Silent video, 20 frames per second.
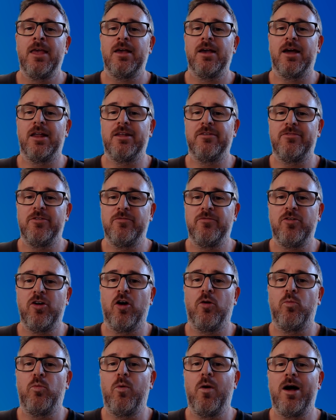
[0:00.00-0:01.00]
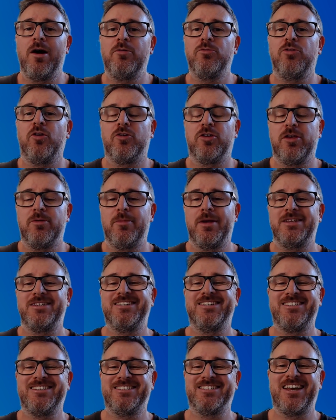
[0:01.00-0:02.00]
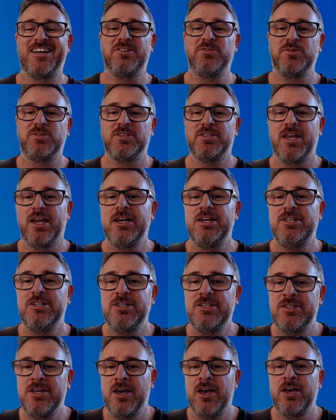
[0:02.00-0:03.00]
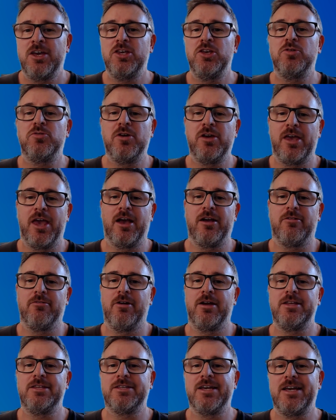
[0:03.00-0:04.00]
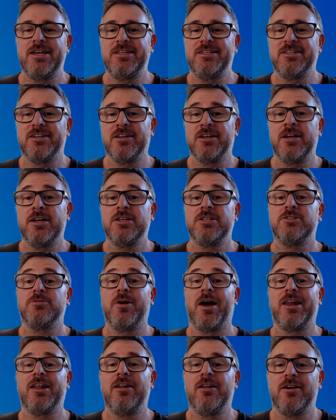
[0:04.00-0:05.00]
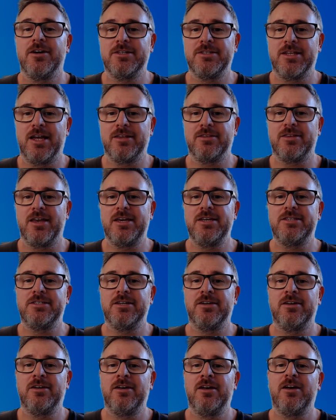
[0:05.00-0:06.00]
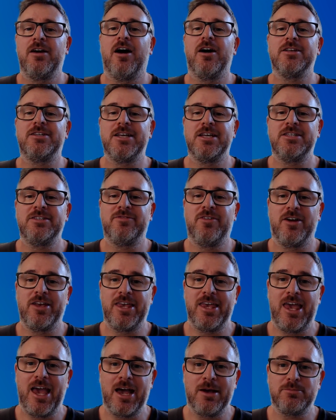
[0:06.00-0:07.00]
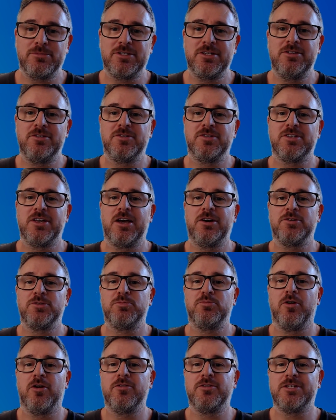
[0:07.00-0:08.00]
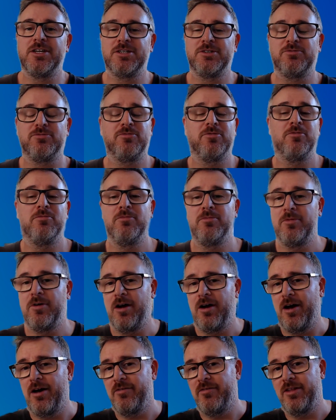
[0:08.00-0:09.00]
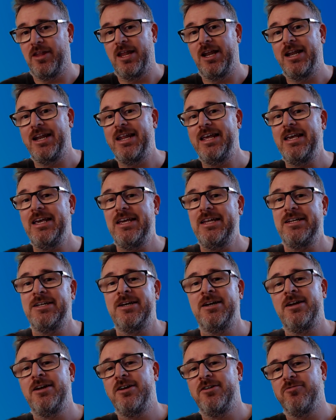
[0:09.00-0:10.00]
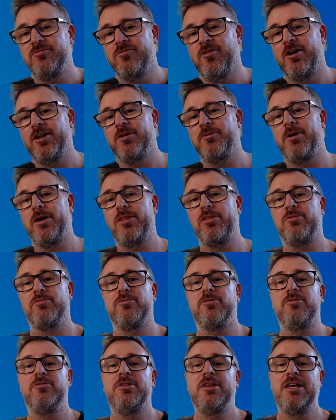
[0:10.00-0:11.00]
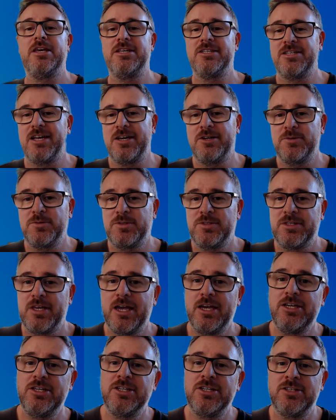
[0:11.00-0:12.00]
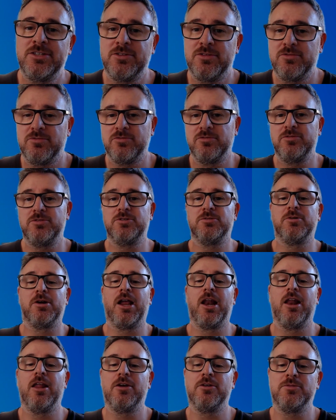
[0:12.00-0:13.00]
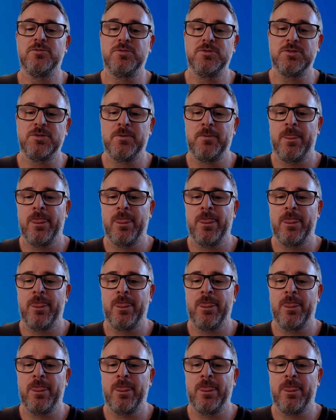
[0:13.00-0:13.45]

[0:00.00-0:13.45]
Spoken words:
And if you've got well-documented sales stages, you can get great data. So analyze that data, identify gaps in your sales process from either the lead right the way through the sales stages through to a close.